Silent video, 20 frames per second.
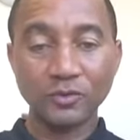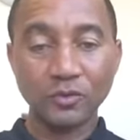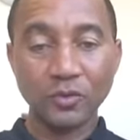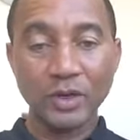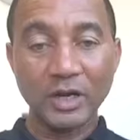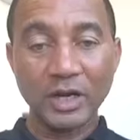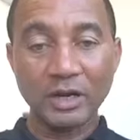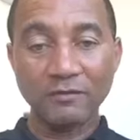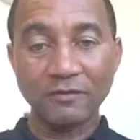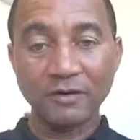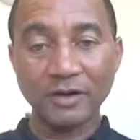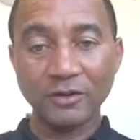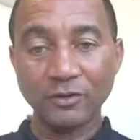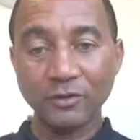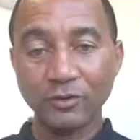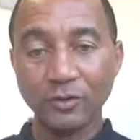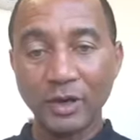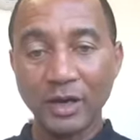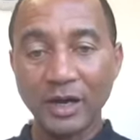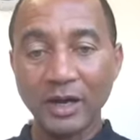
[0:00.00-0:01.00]
wherever
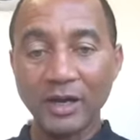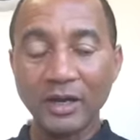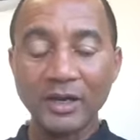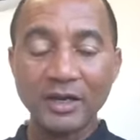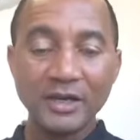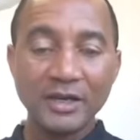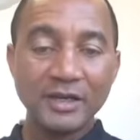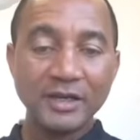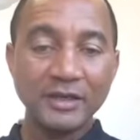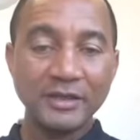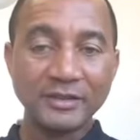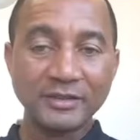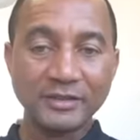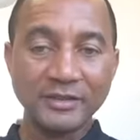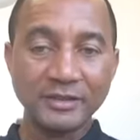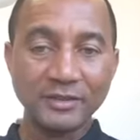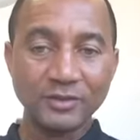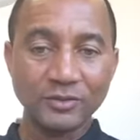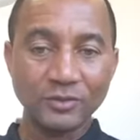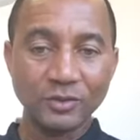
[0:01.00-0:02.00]
you are
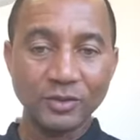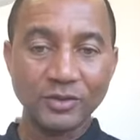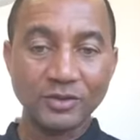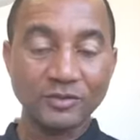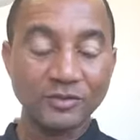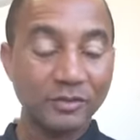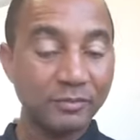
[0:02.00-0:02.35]
listening to us.